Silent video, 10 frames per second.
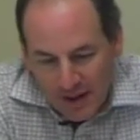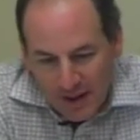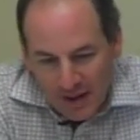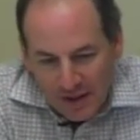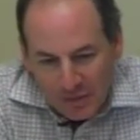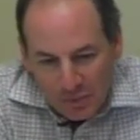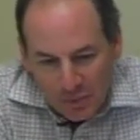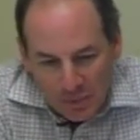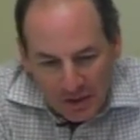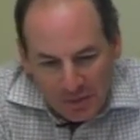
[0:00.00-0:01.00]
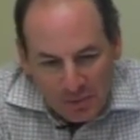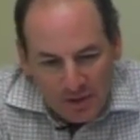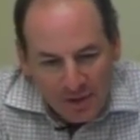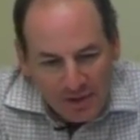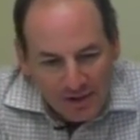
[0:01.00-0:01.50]
And when we got
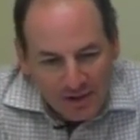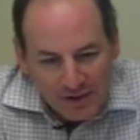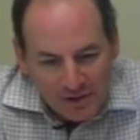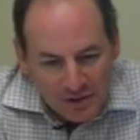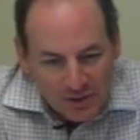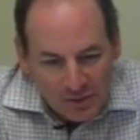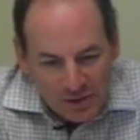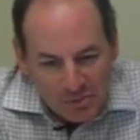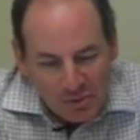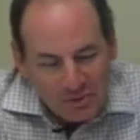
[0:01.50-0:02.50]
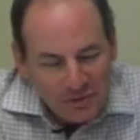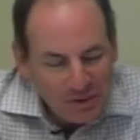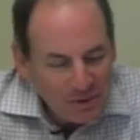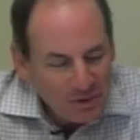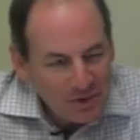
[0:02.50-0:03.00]
married and she agreed to move to
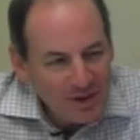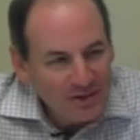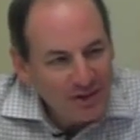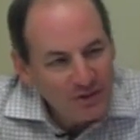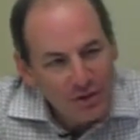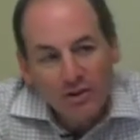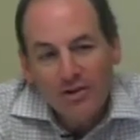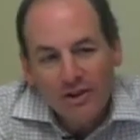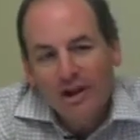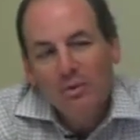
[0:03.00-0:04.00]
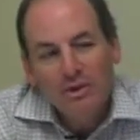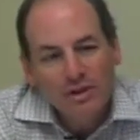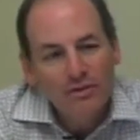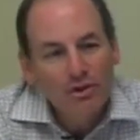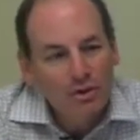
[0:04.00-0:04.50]
the U.S., I told her that I would
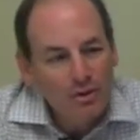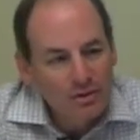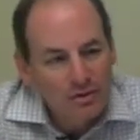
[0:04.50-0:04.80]
give her